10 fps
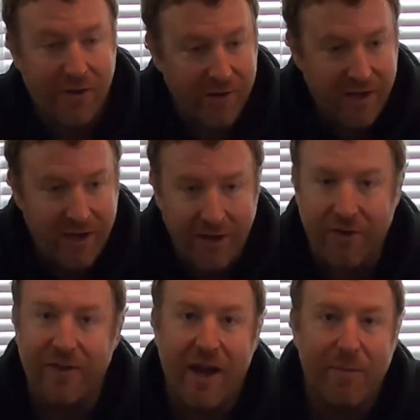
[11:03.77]
Now again,
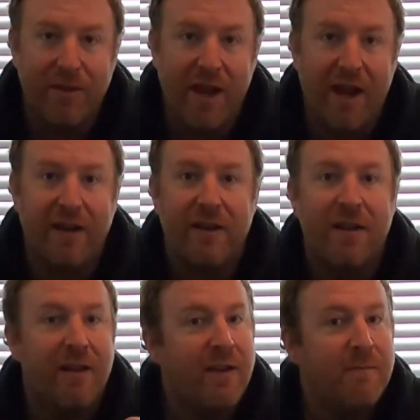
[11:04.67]
on top of that,
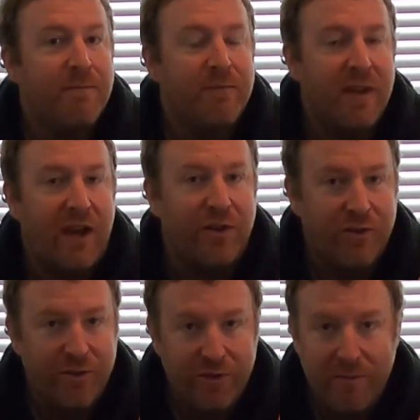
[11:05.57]
I do
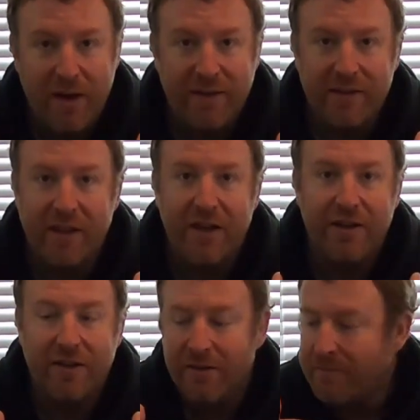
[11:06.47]
use a base
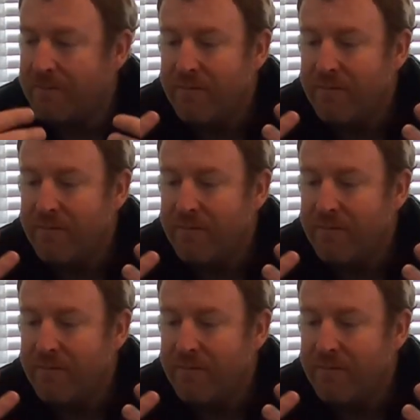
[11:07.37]
layer.